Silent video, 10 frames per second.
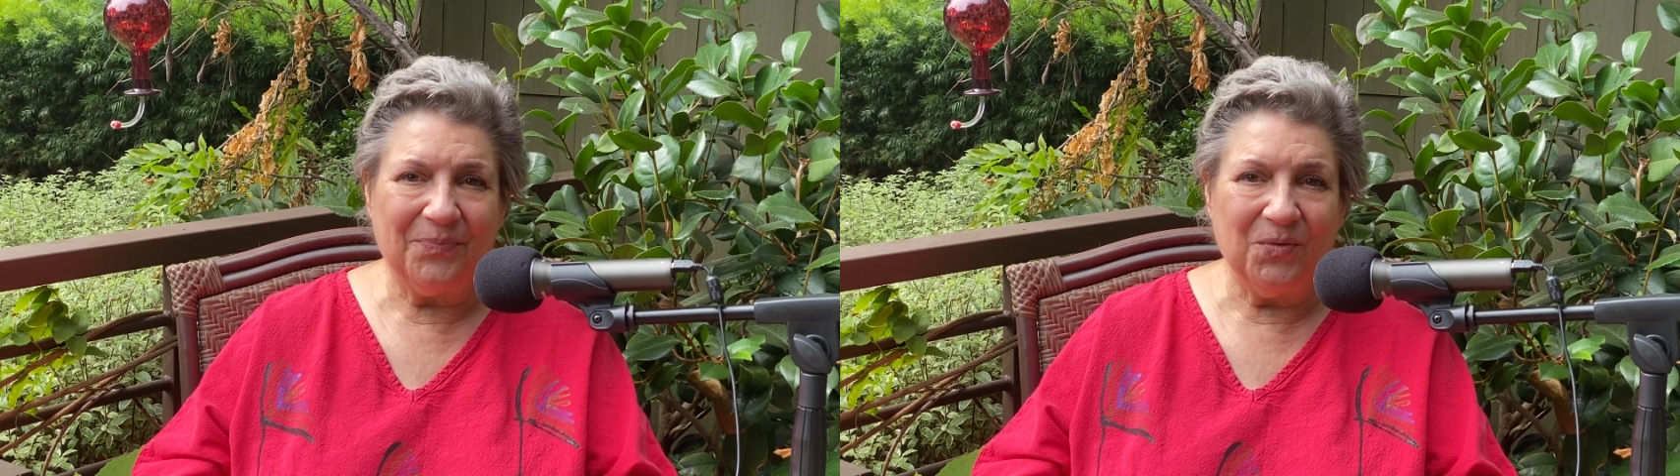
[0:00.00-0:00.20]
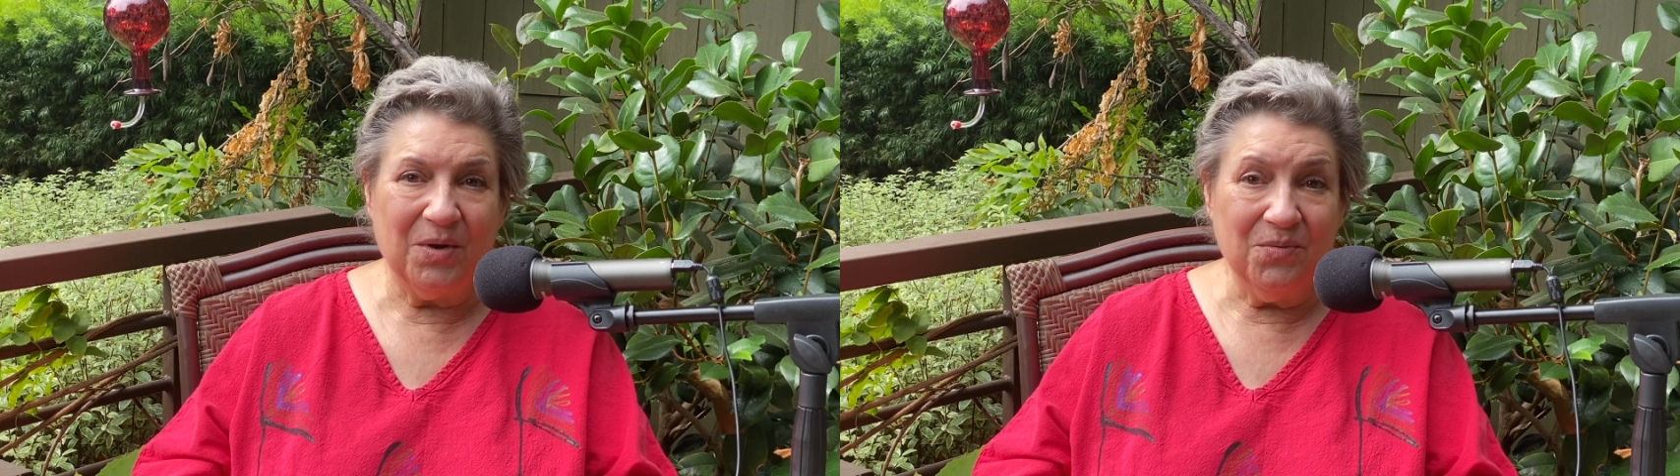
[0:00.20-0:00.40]

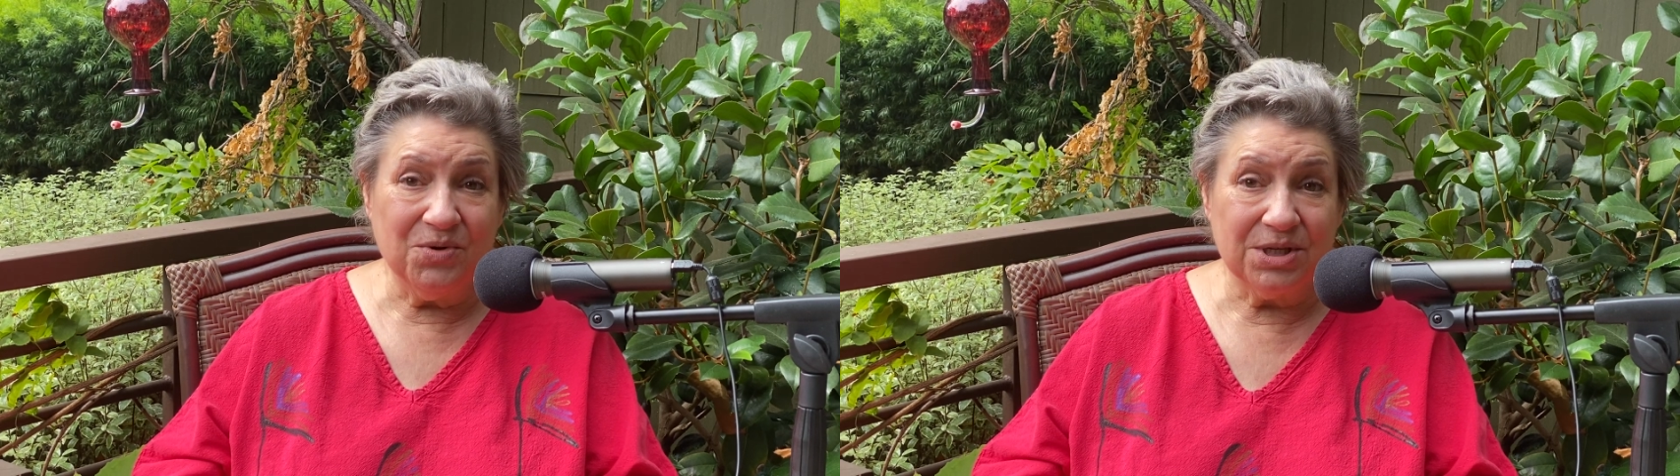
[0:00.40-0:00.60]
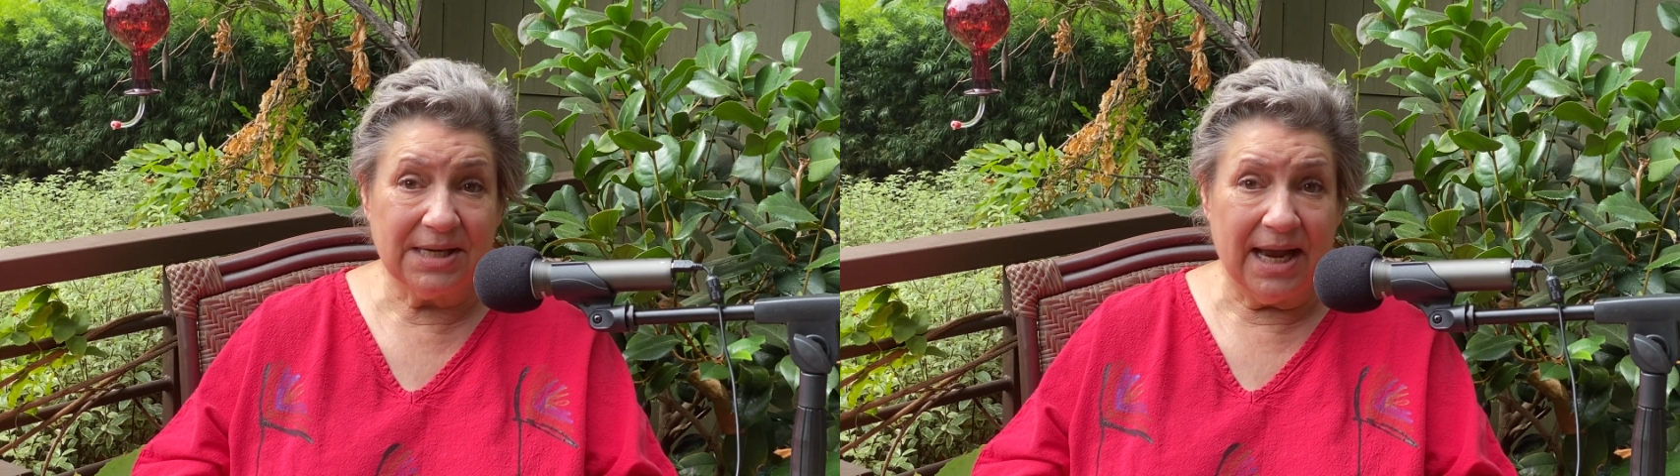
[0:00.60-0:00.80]
we
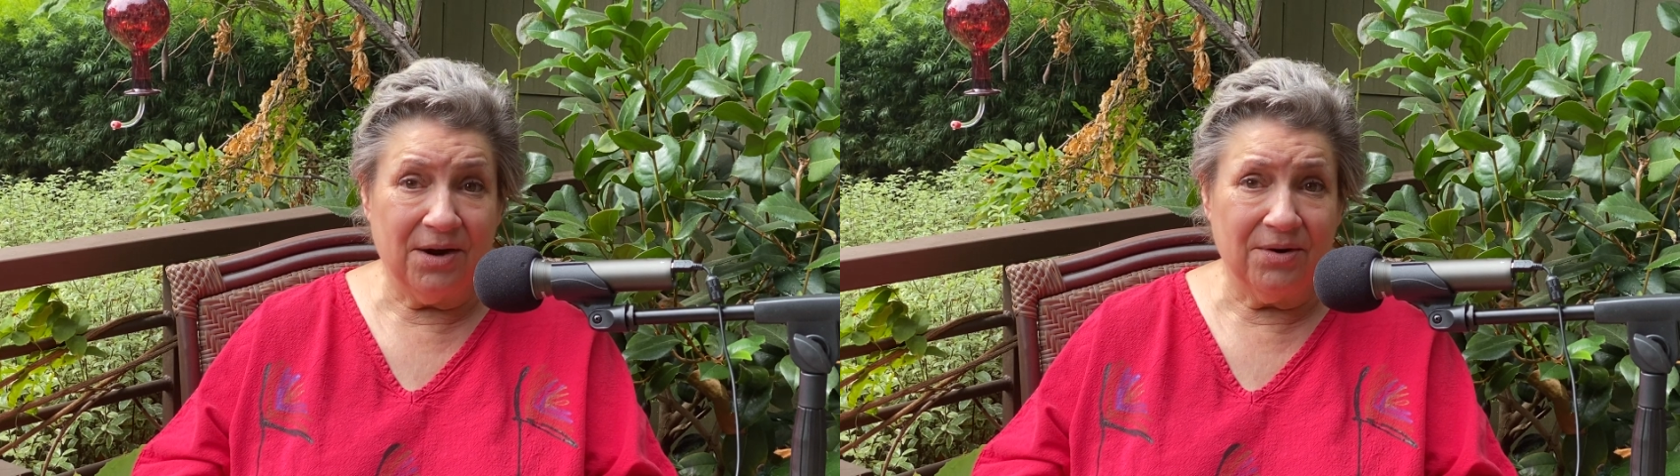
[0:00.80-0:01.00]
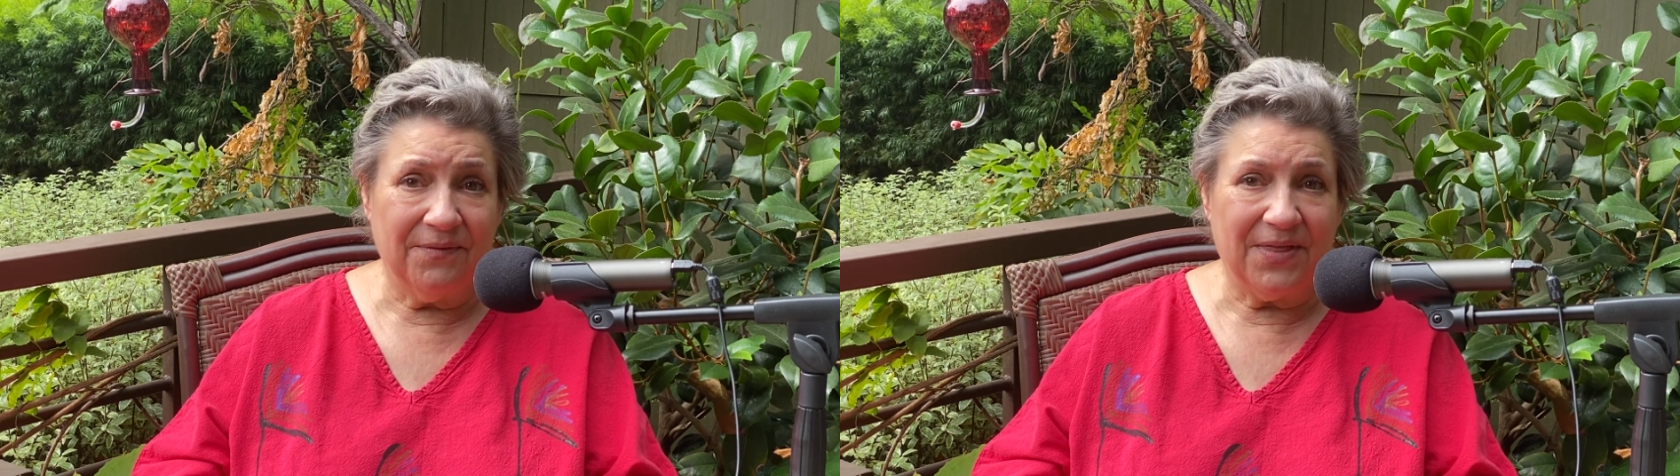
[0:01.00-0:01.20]
were
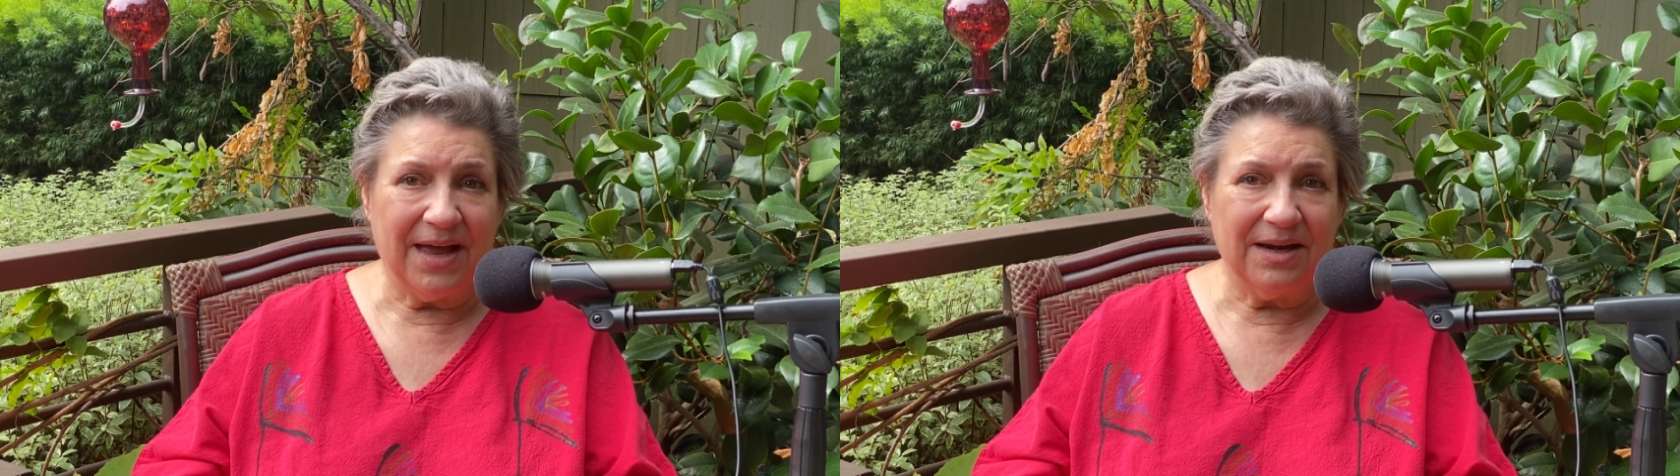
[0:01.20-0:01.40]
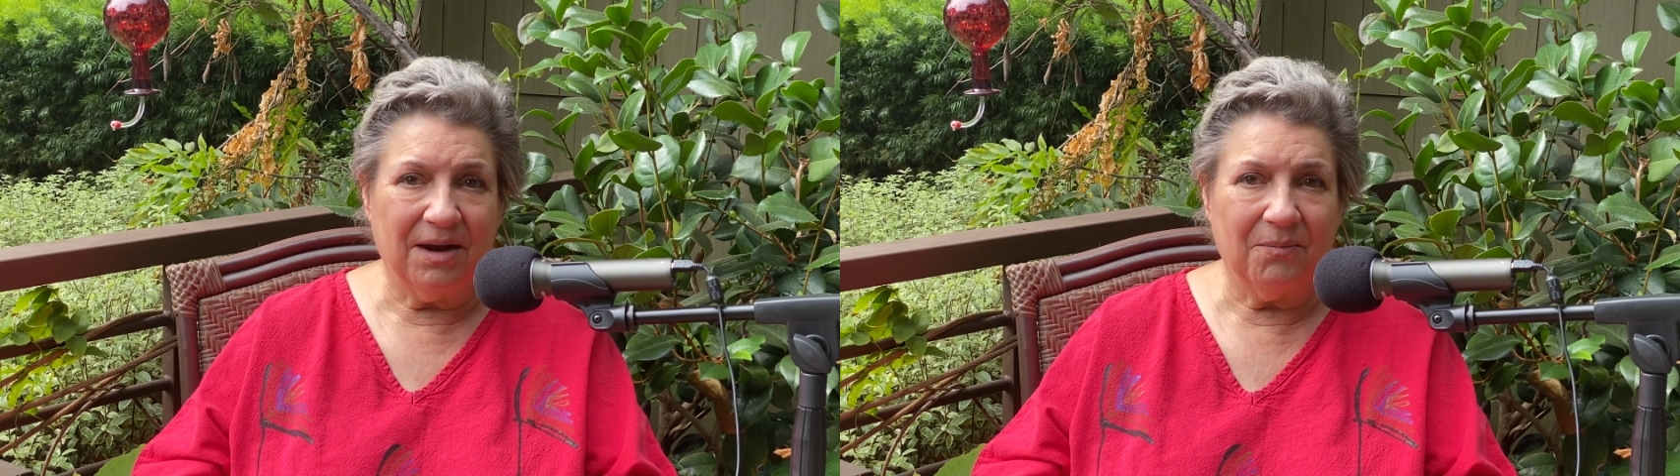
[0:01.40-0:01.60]
scared of
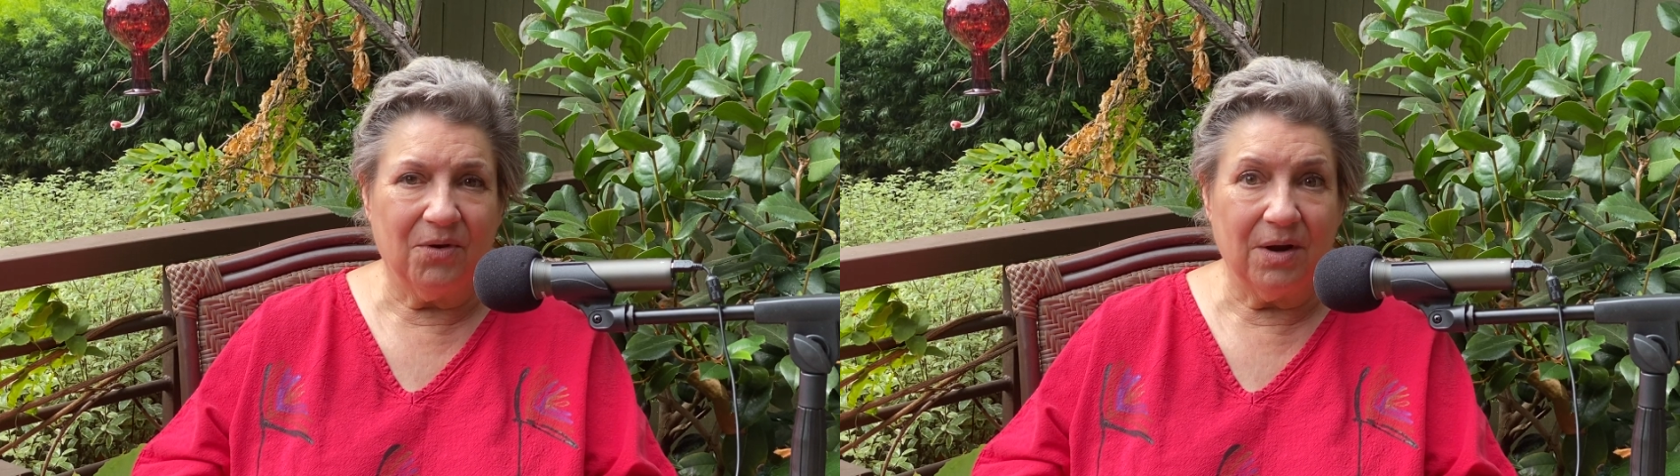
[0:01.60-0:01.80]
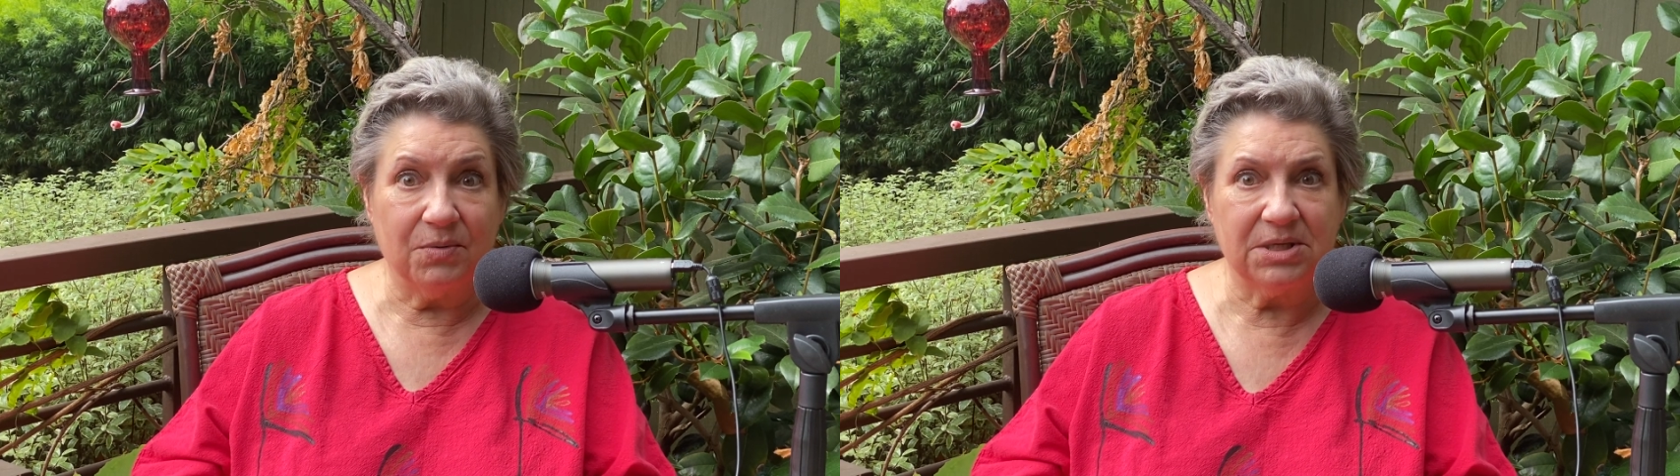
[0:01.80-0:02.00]
that
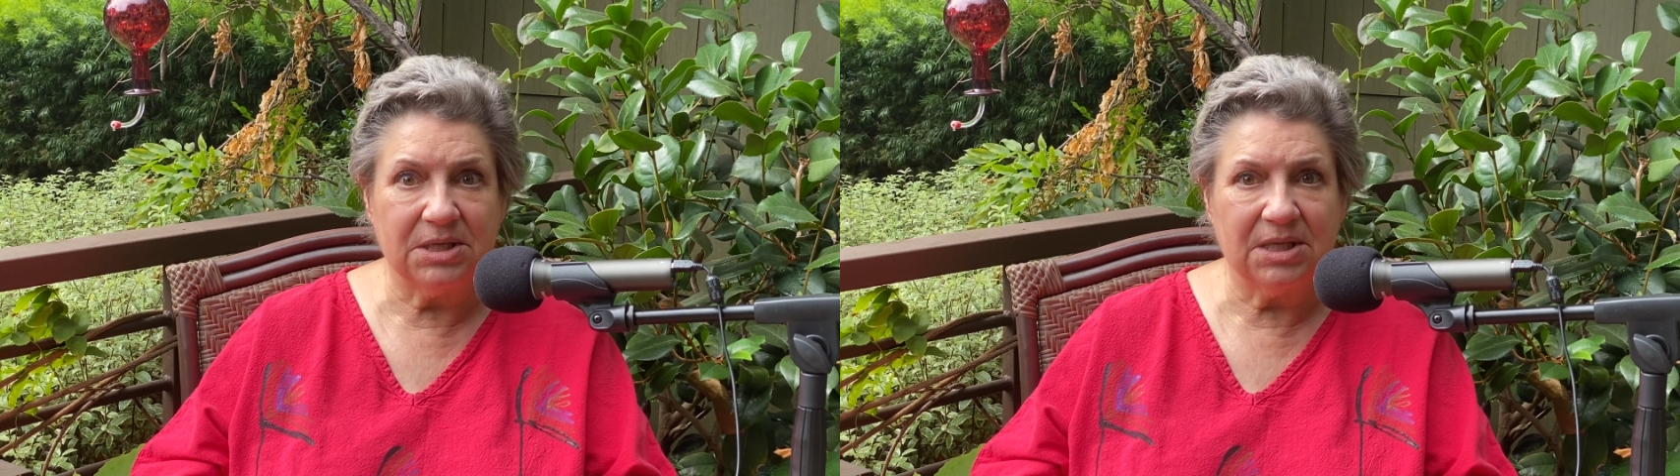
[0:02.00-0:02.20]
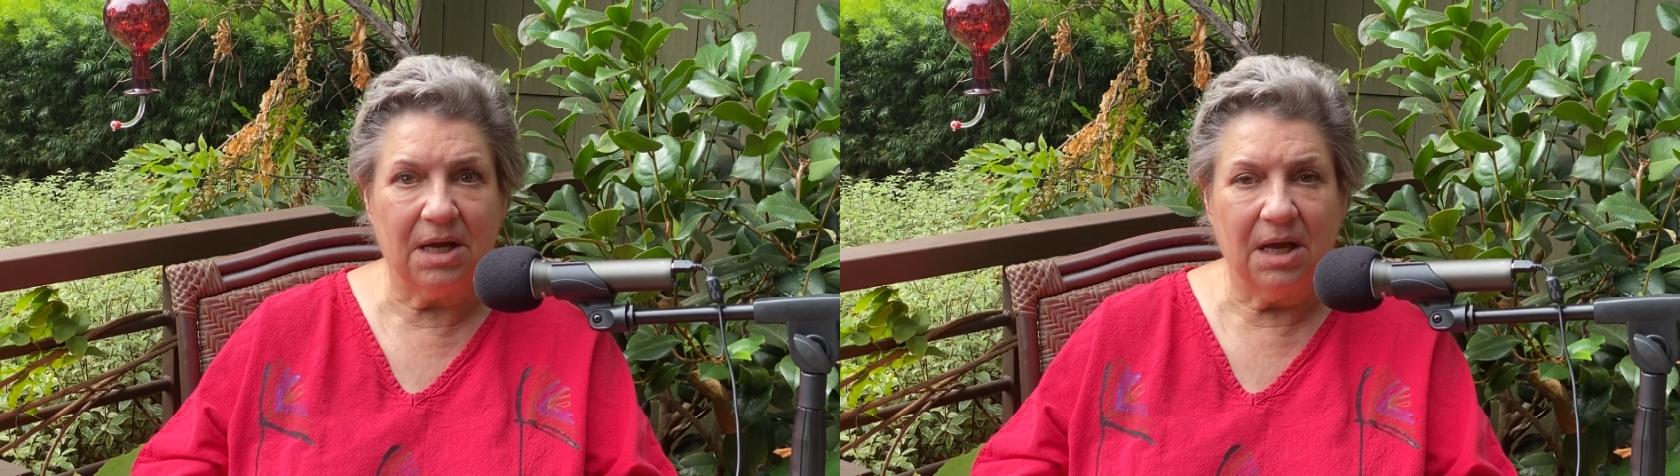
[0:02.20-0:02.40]
number. It
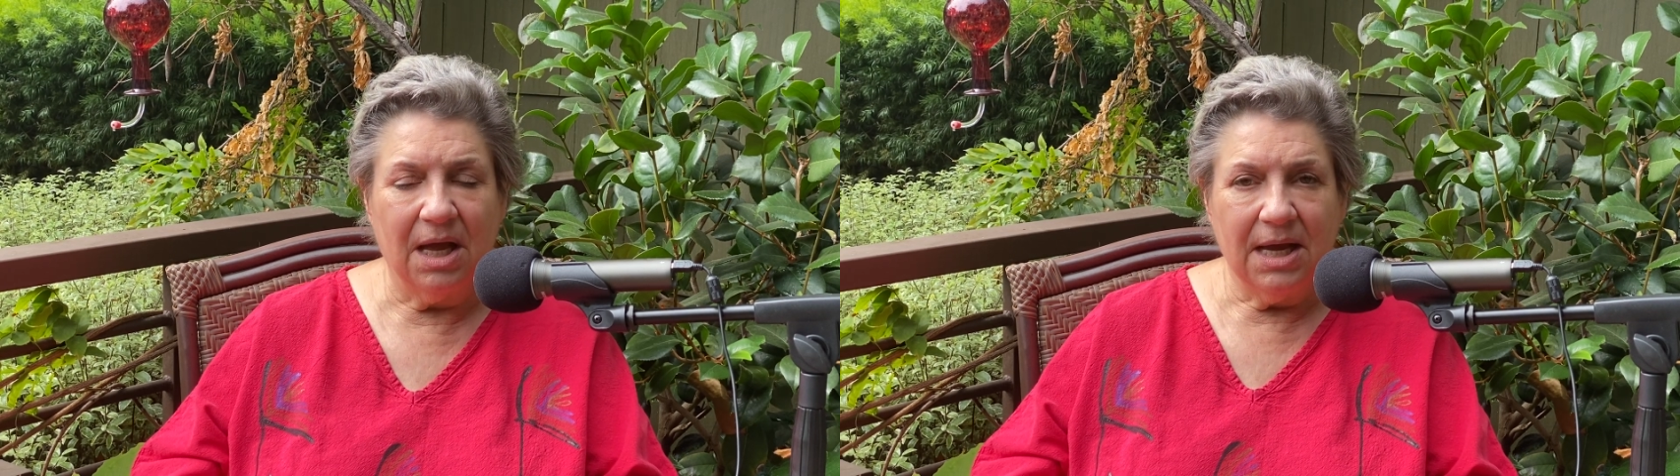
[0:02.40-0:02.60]
was the